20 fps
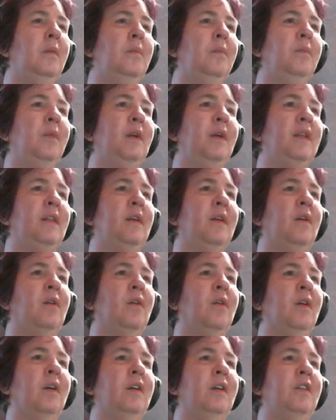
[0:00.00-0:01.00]
Bring the
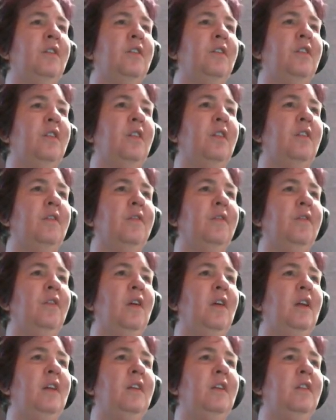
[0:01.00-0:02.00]
orange to the
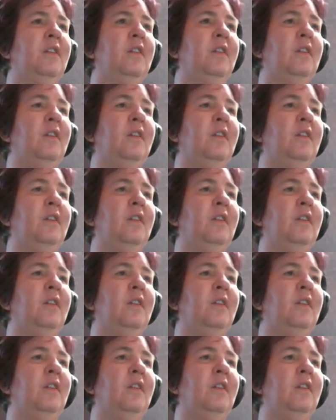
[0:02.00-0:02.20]
front.